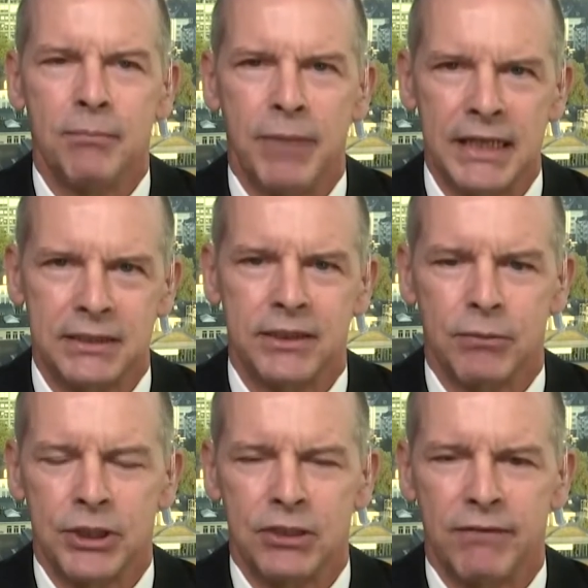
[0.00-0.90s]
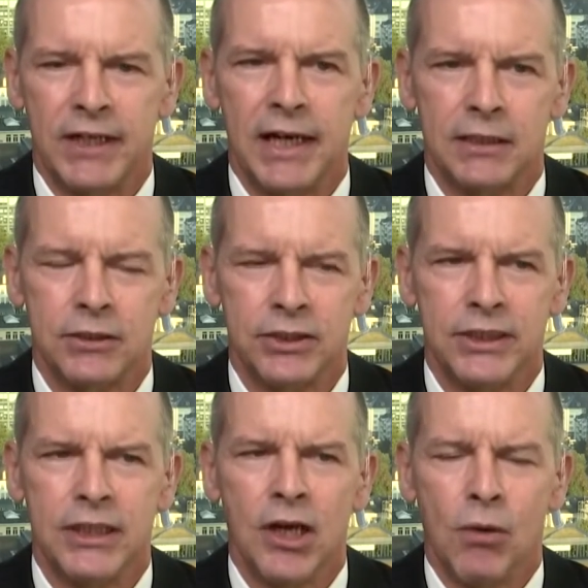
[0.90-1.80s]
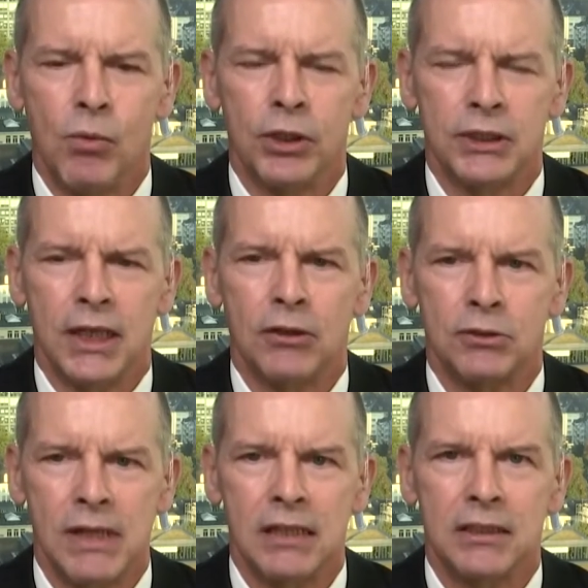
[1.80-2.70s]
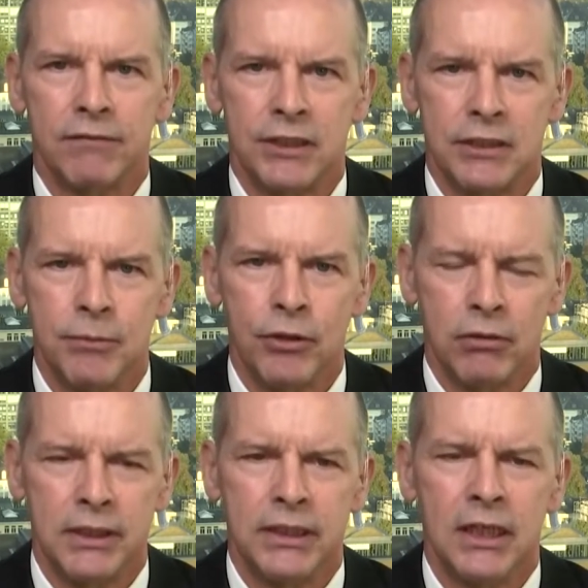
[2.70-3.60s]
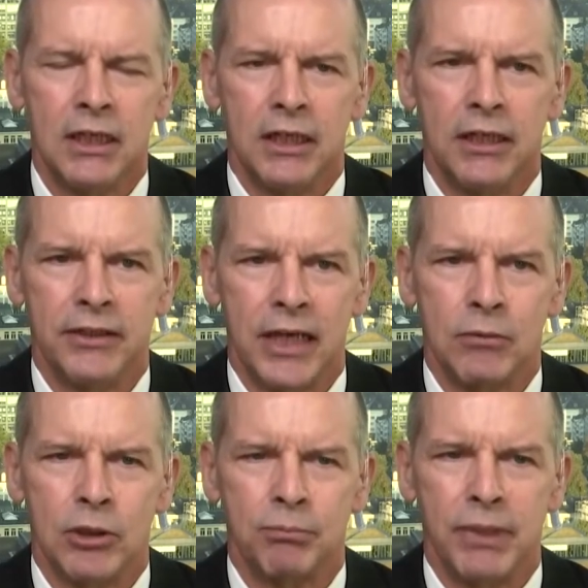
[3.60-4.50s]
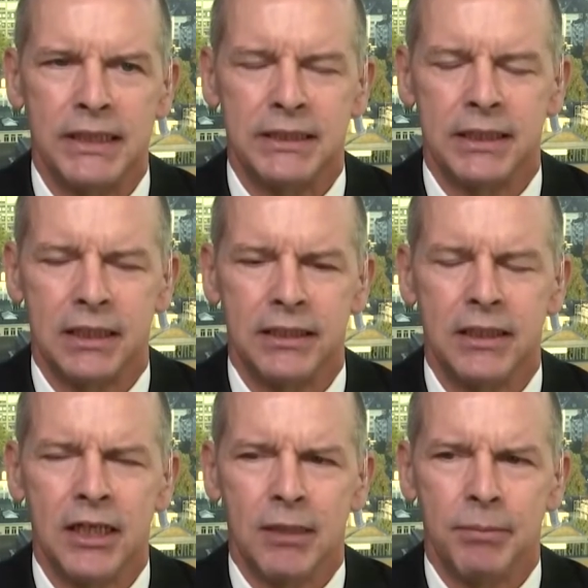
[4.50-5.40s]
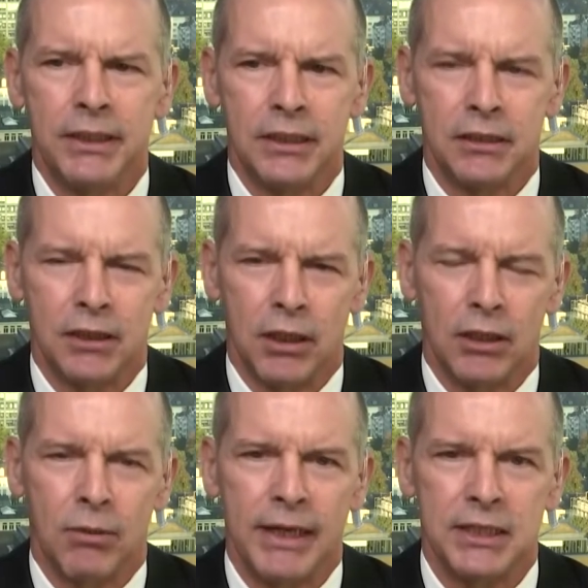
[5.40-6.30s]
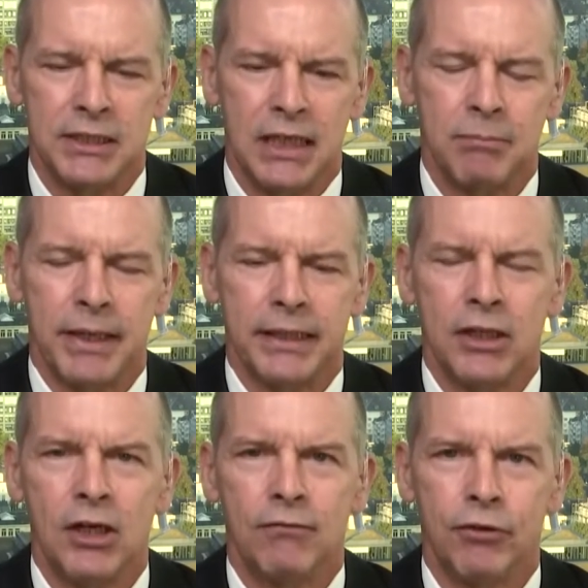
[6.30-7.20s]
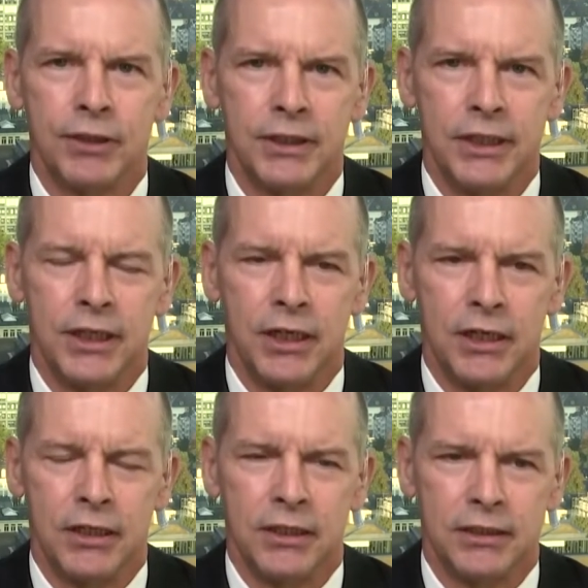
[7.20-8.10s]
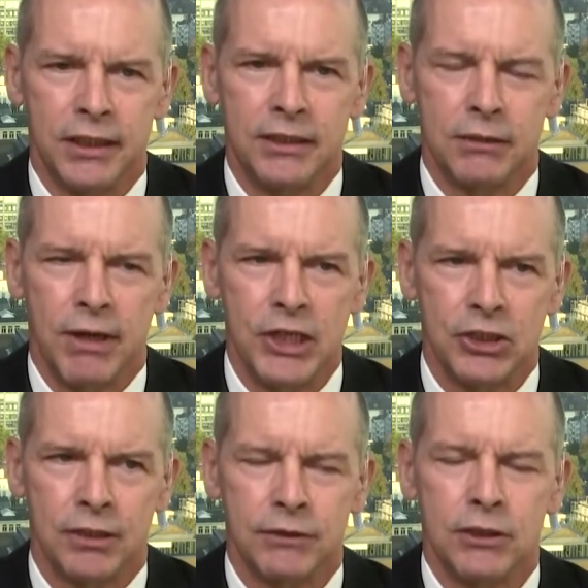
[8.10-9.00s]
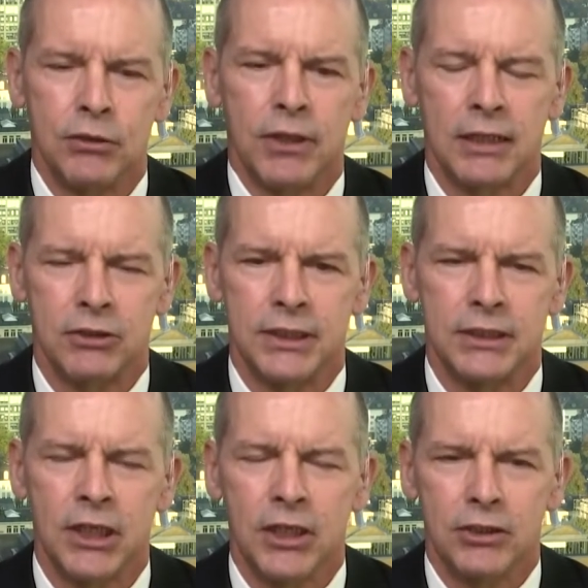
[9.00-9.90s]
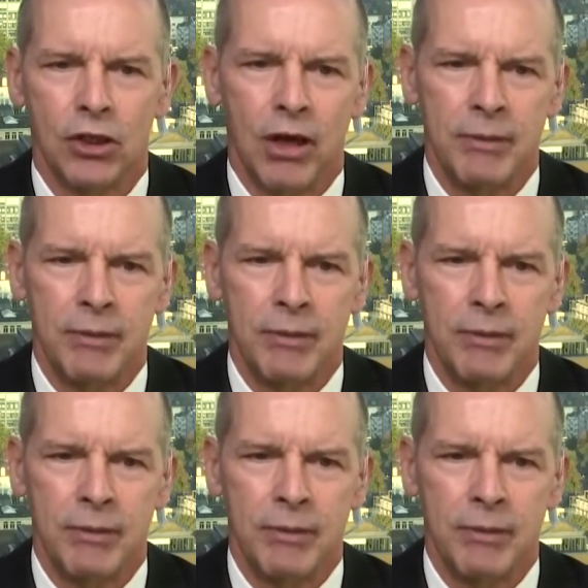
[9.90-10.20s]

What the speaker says: Brexit, which is very hard to see, worked out relatively smoothly, that would basically be quite a setback for the integration of the two countries. So, I